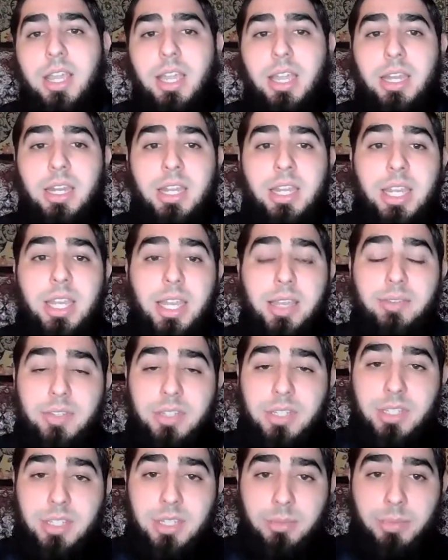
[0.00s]
and He gave
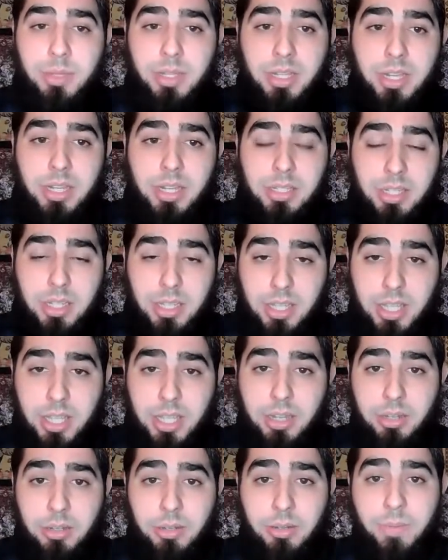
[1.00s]
us the ability to
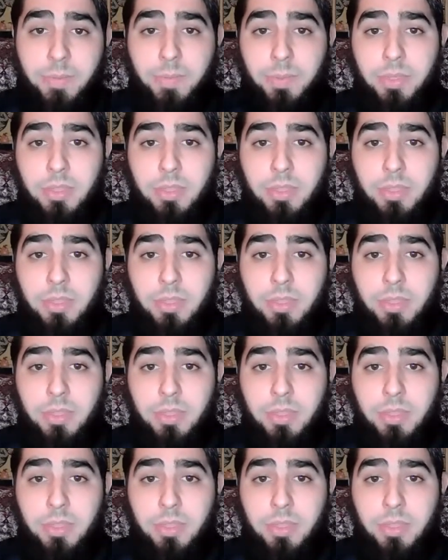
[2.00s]
hear.